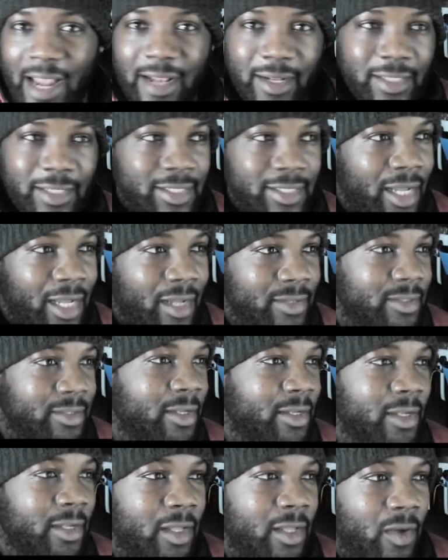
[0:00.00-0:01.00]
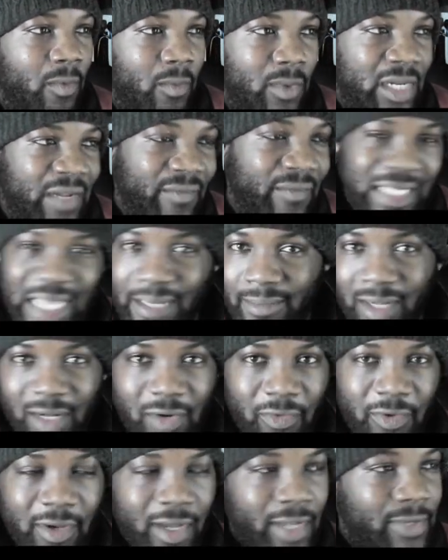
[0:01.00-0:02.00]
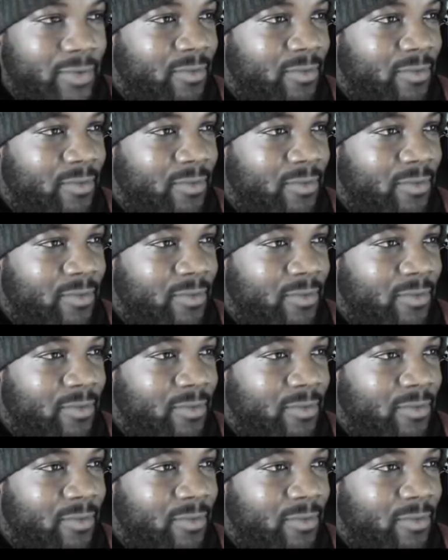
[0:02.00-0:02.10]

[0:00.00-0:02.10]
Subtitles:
this out whenever time I create a new